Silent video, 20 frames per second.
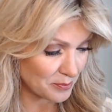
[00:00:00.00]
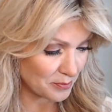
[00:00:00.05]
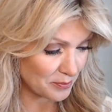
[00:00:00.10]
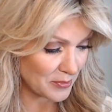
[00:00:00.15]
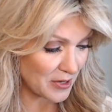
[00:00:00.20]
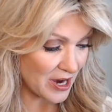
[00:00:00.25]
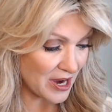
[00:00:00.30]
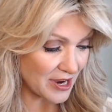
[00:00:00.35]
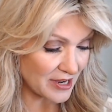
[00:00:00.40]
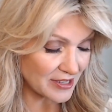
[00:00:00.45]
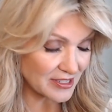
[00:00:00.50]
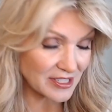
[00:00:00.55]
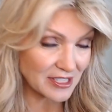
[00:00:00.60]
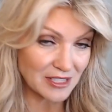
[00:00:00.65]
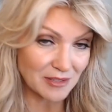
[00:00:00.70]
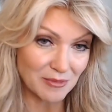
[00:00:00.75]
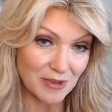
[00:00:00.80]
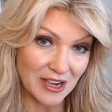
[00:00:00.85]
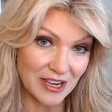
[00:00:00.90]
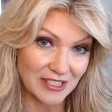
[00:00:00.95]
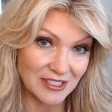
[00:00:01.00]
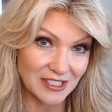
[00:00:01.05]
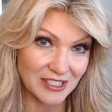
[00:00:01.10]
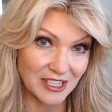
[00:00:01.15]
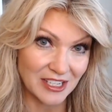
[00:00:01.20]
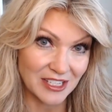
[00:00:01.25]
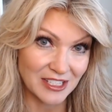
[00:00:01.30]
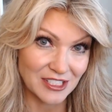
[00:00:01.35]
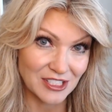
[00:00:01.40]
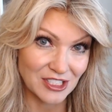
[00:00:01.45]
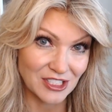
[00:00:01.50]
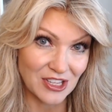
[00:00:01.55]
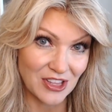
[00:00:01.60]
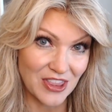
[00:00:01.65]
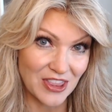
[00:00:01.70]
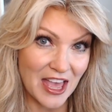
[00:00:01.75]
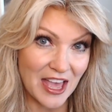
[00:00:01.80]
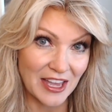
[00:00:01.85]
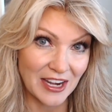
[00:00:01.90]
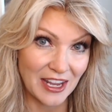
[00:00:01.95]
customized it so
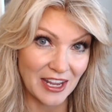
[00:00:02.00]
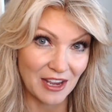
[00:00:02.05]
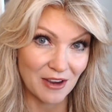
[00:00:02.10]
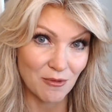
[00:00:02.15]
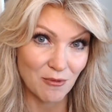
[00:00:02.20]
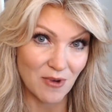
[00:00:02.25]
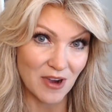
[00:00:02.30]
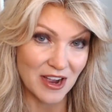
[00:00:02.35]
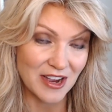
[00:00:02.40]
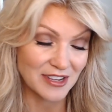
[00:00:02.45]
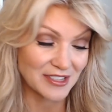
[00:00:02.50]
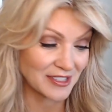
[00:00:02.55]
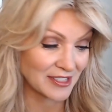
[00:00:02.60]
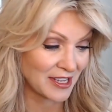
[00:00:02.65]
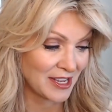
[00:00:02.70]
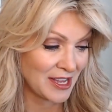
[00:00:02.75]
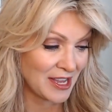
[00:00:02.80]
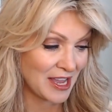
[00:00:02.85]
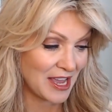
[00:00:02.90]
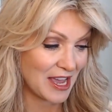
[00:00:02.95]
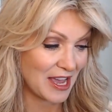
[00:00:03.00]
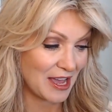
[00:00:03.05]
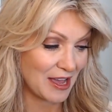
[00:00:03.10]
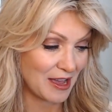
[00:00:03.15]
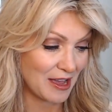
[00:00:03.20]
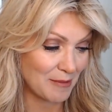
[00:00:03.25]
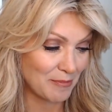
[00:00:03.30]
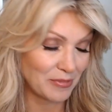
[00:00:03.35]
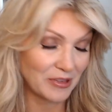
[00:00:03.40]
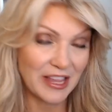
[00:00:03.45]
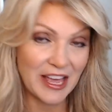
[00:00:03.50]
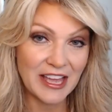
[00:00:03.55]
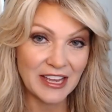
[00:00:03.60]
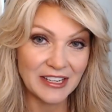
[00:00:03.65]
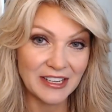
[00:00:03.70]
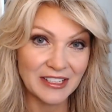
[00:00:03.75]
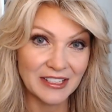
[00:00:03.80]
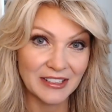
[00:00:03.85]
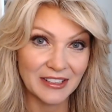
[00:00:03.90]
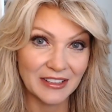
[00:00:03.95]
that it was a
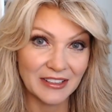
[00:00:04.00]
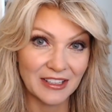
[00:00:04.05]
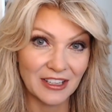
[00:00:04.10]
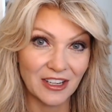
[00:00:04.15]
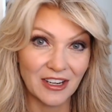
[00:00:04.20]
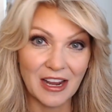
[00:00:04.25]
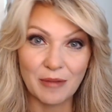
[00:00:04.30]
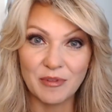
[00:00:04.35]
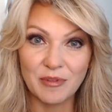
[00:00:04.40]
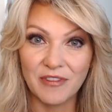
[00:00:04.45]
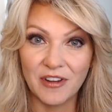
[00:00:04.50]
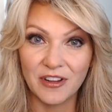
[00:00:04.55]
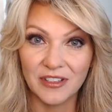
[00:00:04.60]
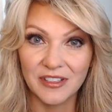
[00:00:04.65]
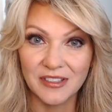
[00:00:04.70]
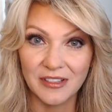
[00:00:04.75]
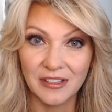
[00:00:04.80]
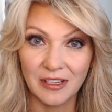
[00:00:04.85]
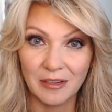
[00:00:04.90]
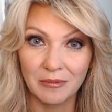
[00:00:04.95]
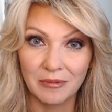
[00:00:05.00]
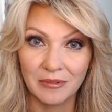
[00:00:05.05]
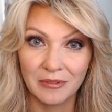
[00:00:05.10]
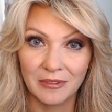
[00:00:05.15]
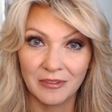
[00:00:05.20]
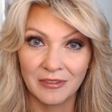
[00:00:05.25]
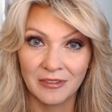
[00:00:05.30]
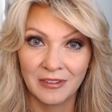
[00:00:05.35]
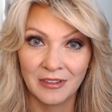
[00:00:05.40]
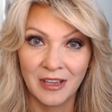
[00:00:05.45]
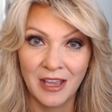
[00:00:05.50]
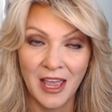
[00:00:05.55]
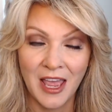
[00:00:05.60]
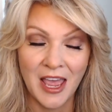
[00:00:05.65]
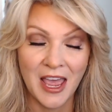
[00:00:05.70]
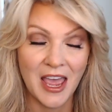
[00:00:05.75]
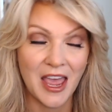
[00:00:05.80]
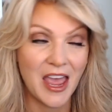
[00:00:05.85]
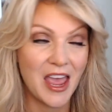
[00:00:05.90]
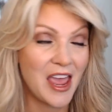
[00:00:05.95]
blend that could help you fall asleep.
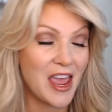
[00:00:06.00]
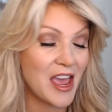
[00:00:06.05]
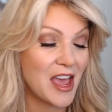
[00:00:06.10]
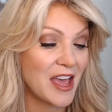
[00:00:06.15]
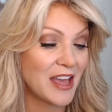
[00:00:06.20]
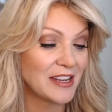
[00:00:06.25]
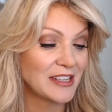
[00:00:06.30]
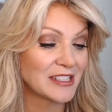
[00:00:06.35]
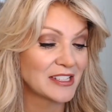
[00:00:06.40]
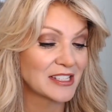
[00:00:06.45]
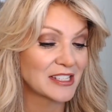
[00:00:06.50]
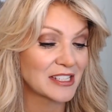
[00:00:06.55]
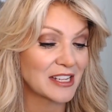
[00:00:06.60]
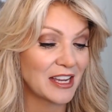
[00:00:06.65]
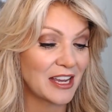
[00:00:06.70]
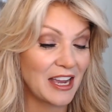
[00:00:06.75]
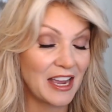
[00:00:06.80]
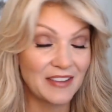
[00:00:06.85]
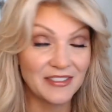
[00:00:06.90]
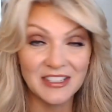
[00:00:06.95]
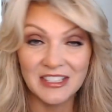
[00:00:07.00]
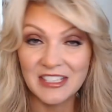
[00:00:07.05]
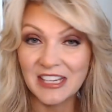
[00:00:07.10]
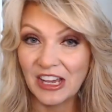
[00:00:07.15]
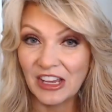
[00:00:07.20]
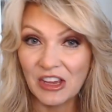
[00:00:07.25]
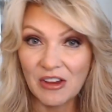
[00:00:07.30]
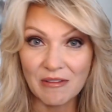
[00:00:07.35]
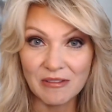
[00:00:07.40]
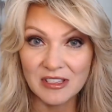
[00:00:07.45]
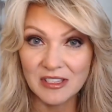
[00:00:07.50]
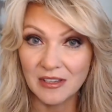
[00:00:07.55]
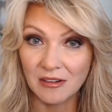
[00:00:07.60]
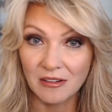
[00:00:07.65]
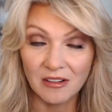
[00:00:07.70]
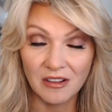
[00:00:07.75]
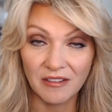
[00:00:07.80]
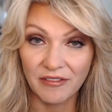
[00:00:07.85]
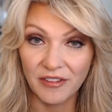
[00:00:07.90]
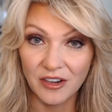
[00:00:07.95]
And I have to tell you, I was
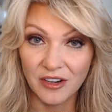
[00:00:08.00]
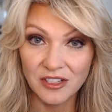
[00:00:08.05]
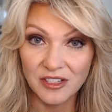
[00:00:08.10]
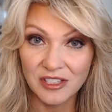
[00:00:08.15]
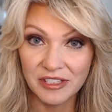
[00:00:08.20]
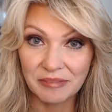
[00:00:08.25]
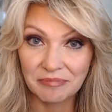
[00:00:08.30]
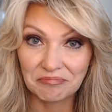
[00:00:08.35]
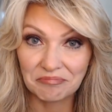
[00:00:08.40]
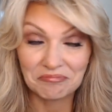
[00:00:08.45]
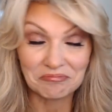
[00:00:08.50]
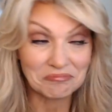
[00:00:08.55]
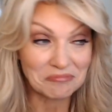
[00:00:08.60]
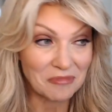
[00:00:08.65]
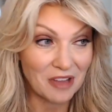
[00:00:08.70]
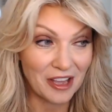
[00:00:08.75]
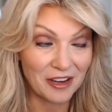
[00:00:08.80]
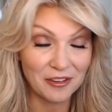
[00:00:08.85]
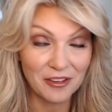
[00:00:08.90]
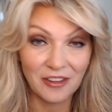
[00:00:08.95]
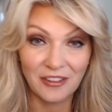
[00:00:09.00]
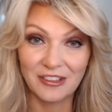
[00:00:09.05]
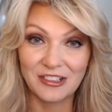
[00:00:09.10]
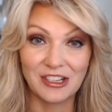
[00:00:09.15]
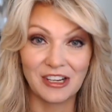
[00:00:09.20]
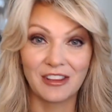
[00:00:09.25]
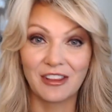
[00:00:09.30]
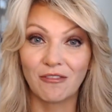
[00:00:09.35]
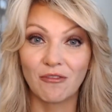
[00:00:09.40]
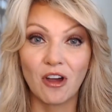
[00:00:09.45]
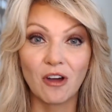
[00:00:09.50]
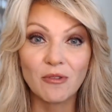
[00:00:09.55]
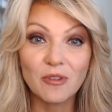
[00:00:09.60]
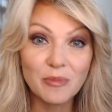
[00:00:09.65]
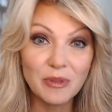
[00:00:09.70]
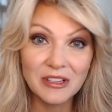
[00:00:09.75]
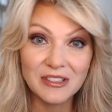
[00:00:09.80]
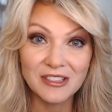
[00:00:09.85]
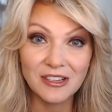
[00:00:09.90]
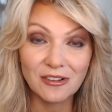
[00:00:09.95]
cynical at first. I don't think there's anything wrong with
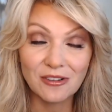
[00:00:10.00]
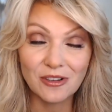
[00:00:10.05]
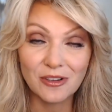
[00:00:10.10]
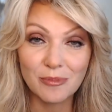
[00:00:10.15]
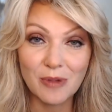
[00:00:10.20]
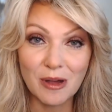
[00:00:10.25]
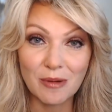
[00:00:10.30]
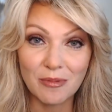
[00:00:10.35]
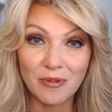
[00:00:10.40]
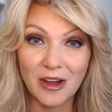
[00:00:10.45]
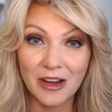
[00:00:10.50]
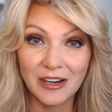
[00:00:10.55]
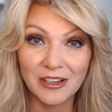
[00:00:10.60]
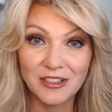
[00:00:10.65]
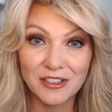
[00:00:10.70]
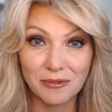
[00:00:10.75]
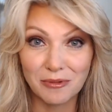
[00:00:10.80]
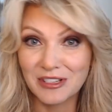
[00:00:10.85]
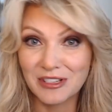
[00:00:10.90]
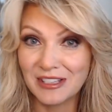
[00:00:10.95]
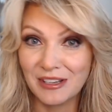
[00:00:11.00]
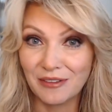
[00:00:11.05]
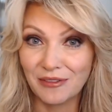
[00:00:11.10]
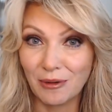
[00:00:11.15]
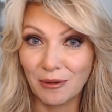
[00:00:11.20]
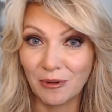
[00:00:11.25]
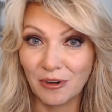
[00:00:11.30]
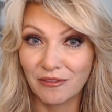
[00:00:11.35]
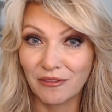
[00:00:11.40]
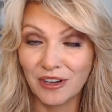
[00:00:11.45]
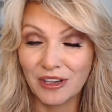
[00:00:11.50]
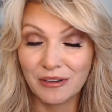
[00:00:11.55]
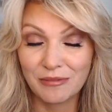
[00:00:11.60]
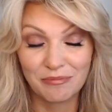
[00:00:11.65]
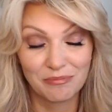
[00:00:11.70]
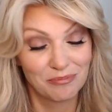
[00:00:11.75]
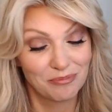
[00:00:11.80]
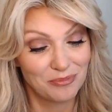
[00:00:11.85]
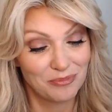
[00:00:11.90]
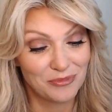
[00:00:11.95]
being cynical about products. You want to see if they work for you.
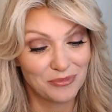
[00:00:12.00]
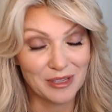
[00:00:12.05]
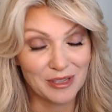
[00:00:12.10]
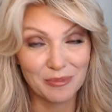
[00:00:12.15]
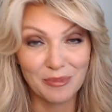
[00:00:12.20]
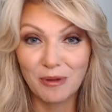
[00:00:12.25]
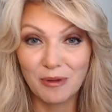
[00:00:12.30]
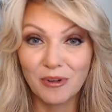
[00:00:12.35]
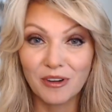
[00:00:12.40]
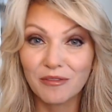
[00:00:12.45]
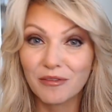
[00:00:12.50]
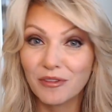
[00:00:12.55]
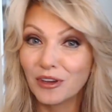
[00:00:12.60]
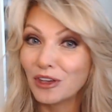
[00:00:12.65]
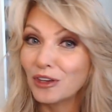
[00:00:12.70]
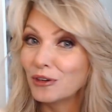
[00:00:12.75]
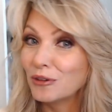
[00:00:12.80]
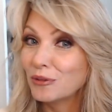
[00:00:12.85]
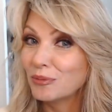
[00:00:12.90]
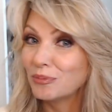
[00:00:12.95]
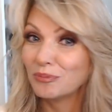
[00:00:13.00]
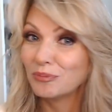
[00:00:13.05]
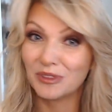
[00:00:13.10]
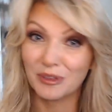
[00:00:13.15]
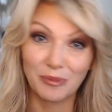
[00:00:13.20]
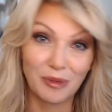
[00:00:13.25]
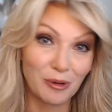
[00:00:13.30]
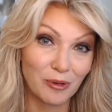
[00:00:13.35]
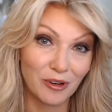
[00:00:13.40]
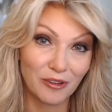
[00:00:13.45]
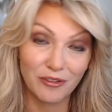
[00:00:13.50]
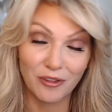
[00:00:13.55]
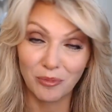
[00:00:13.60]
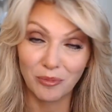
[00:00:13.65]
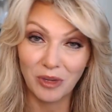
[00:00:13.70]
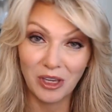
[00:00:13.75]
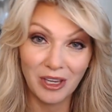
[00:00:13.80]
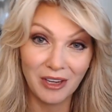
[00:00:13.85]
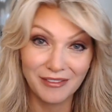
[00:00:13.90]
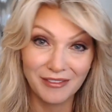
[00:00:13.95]
Some may work for you, some may work for
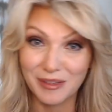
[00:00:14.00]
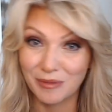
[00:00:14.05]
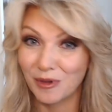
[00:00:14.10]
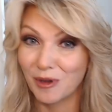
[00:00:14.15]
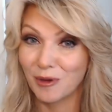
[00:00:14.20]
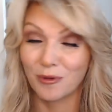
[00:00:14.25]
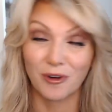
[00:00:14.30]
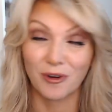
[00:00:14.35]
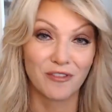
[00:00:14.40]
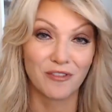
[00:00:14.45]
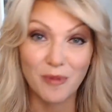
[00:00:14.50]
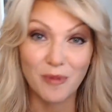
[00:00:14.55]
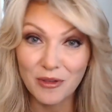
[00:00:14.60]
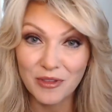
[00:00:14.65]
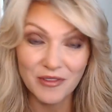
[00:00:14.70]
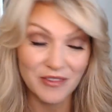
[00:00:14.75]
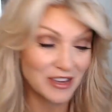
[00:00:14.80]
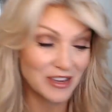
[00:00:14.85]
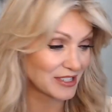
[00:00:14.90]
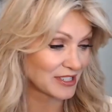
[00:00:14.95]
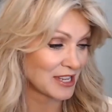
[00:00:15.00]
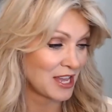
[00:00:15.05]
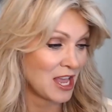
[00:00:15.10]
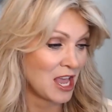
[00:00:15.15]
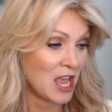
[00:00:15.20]
me, some may work for both of us.